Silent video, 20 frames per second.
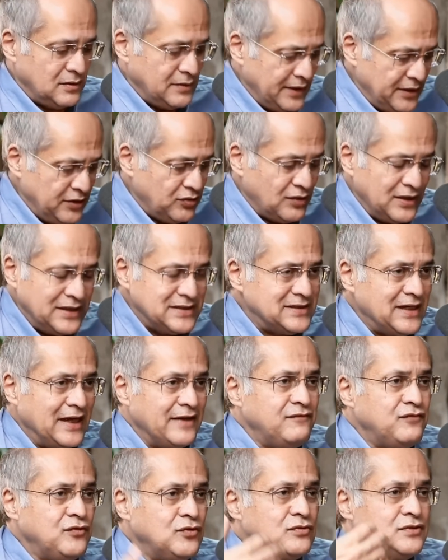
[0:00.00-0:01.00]
in today's
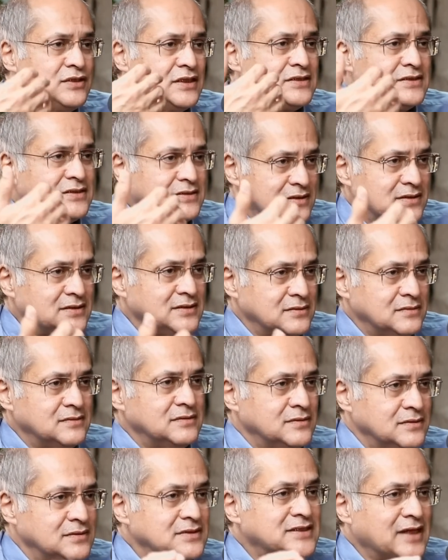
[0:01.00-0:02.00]
life, you just
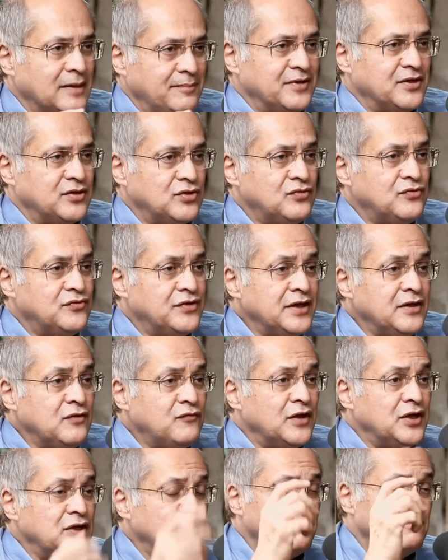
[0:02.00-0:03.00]
skip it. You
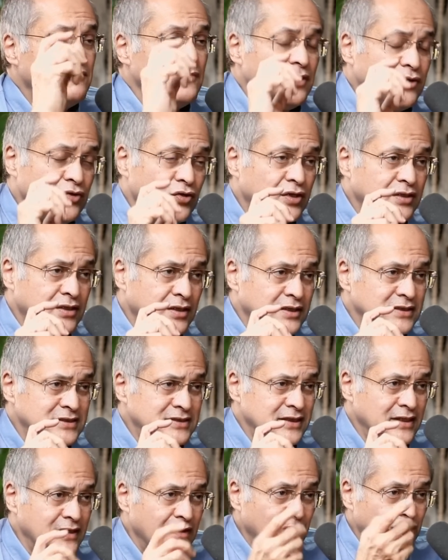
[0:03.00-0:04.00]
drink when you're
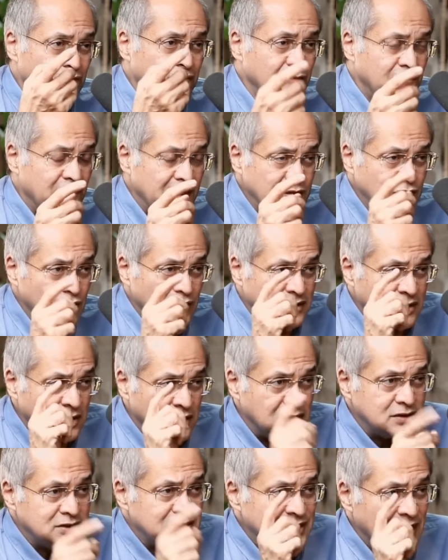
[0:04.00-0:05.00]
thirsty. When you're
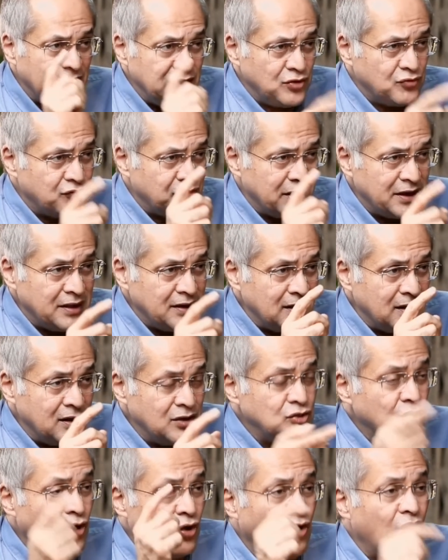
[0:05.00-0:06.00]
thirsty and you drink,
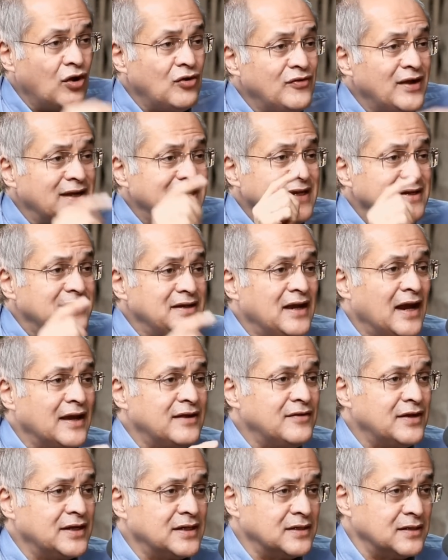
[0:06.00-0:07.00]
you're already
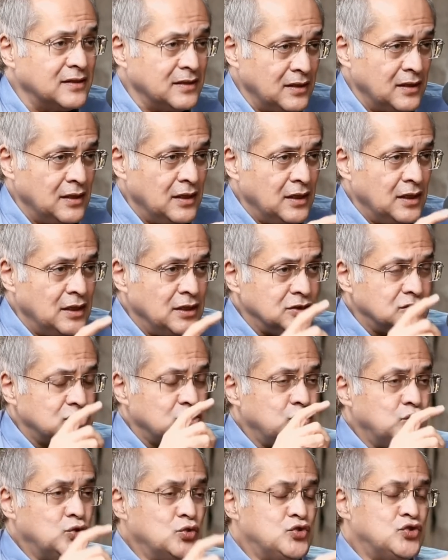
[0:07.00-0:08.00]
dehydrated.
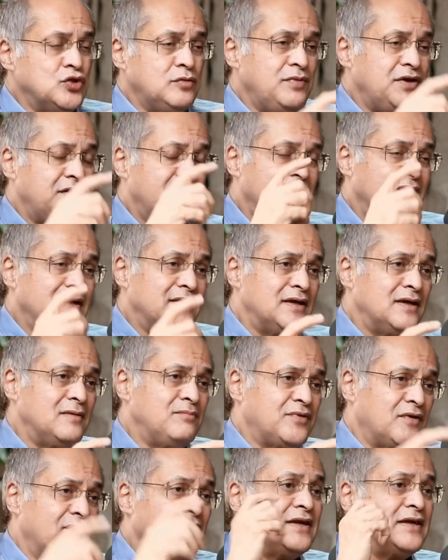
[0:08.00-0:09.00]
So you should be
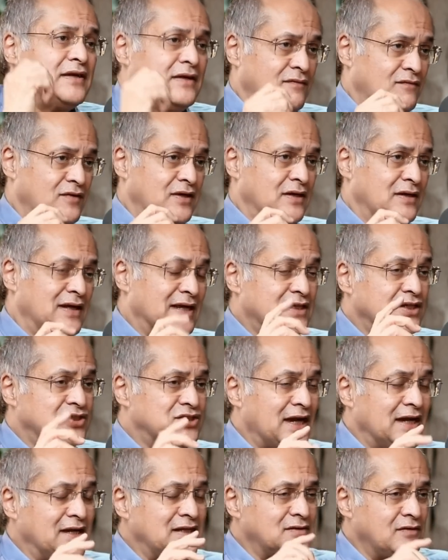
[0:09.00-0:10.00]
drinking preventatively. Like the
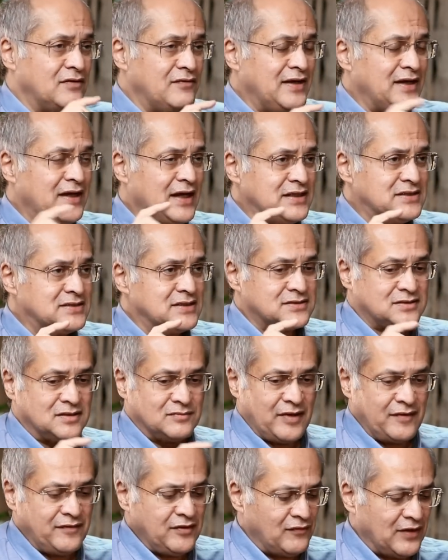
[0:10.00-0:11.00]
Chinese have a very nice
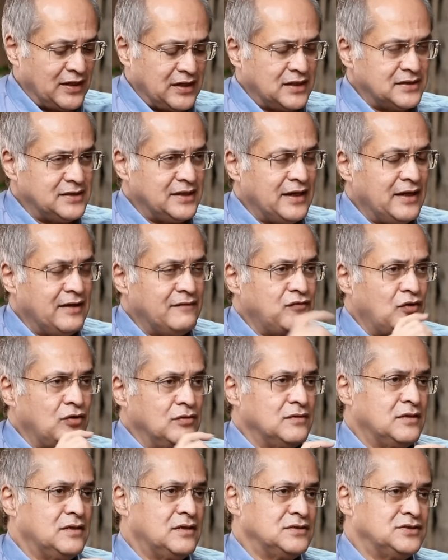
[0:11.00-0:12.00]
system. Every 1 hour, they have
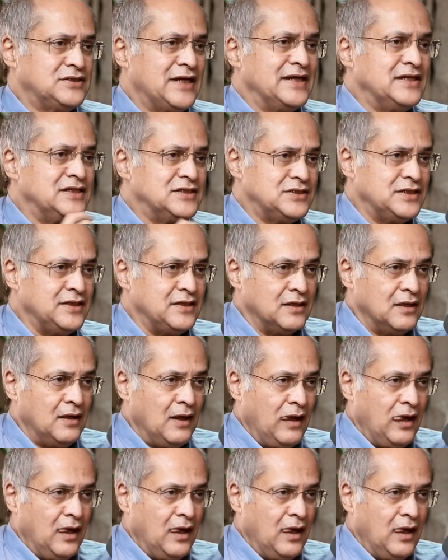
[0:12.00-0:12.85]
Chinese tea.